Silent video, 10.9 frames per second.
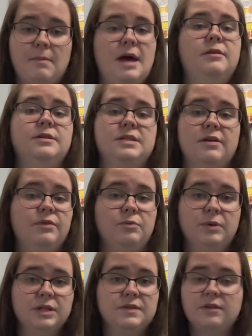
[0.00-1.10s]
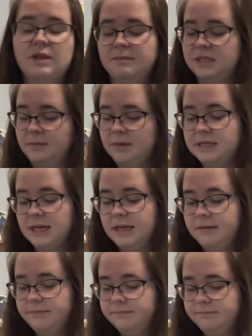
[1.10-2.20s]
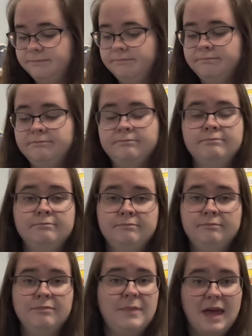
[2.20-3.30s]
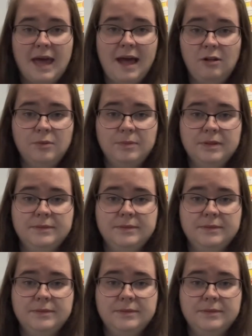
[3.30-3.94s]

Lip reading: models of the words for them to imitate. Help.